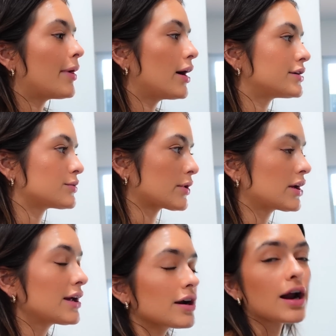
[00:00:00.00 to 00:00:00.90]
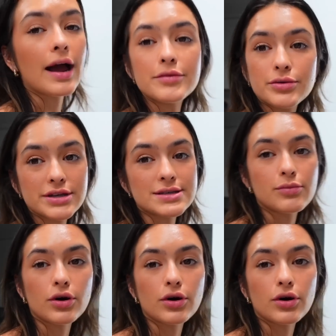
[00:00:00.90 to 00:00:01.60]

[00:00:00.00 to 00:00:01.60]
But we're here, I'm doing some